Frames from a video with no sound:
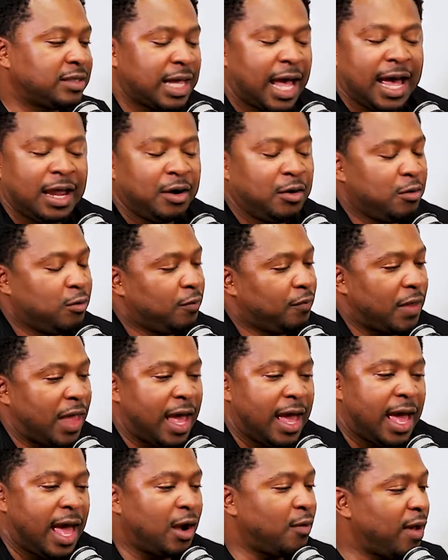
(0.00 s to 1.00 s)
I don't
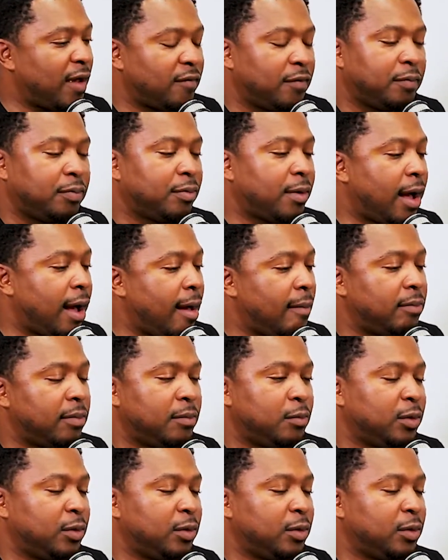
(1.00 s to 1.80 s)
have a problem